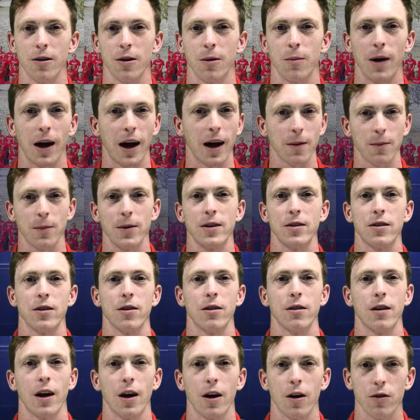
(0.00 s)
I'm happy to
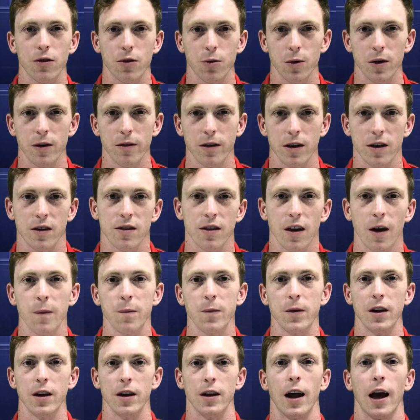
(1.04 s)
announce we've
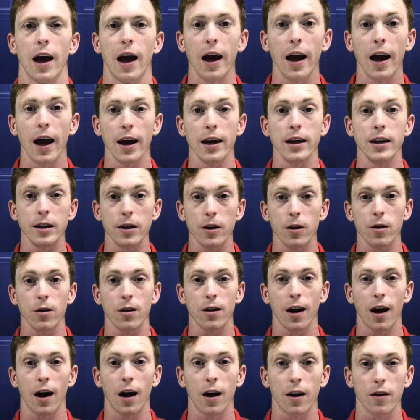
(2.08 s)
accepted eight new
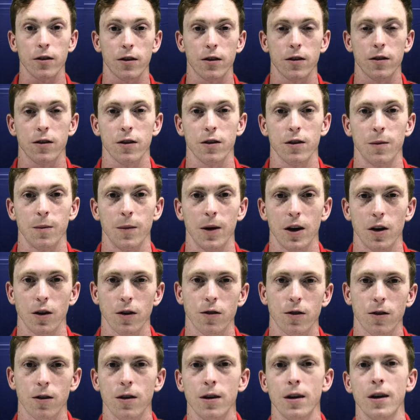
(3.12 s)
guys into the
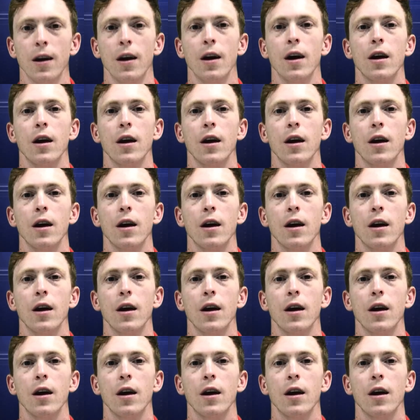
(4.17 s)
ministry.